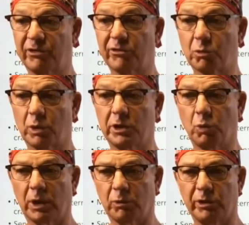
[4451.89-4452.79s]

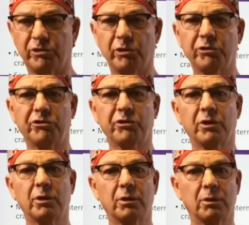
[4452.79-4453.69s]
for leg
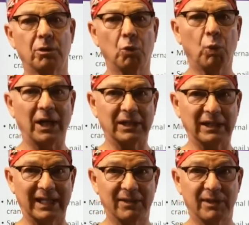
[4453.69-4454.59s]
length difference.
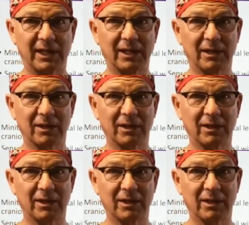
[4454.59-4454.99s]
So,